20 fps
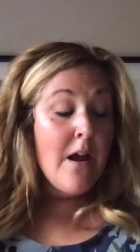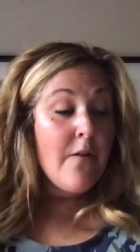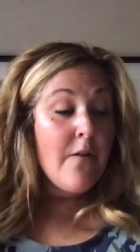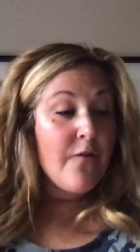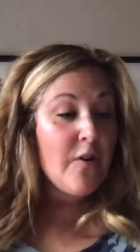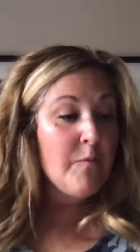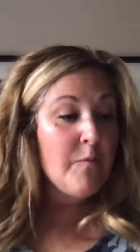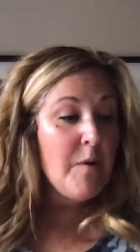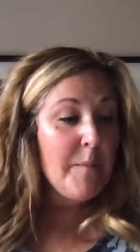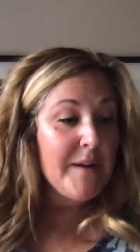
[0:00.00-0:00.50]
For
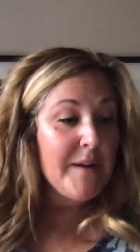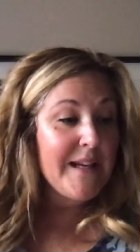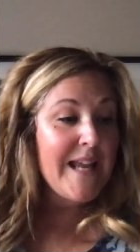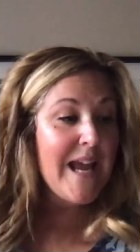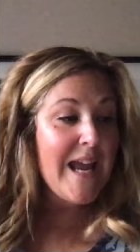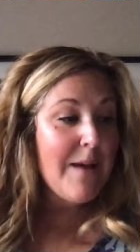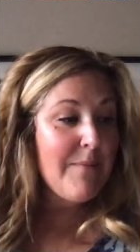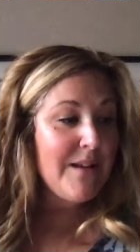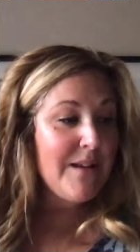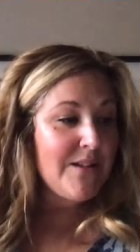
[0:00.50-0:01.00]
a moment,
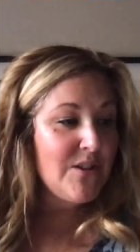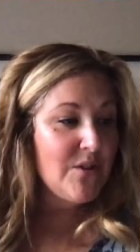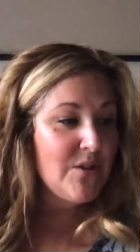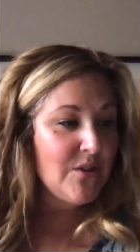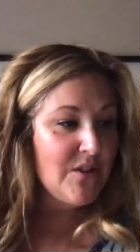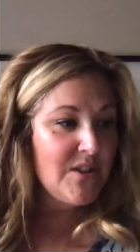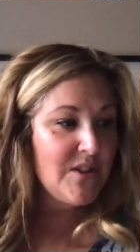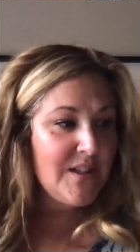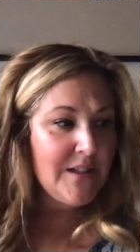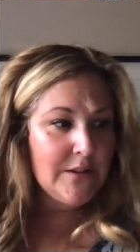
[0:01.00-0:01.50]
Catman
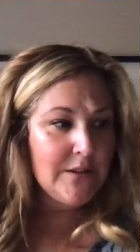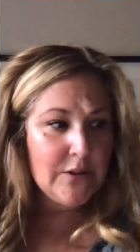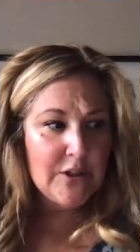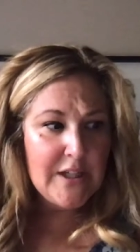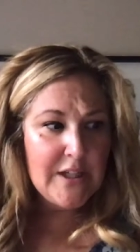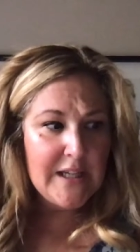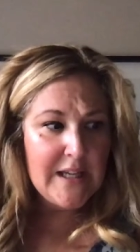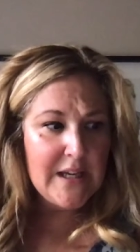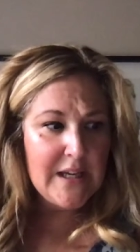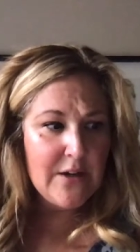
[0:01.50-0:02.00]
stood still,
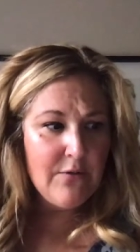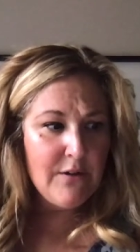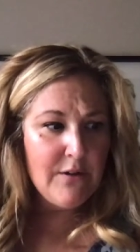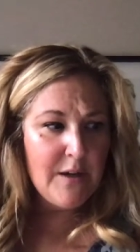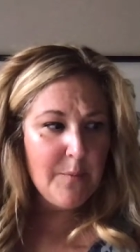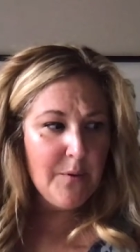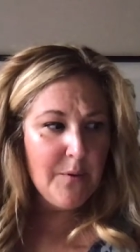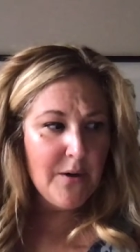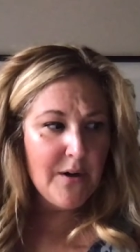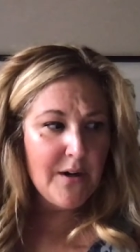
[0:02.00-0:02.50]
looking at Gooney
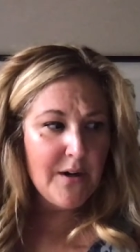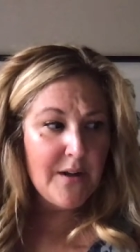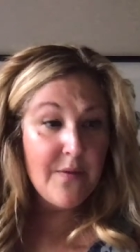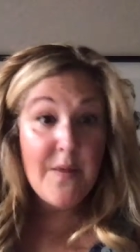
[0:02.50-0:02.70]
Bird.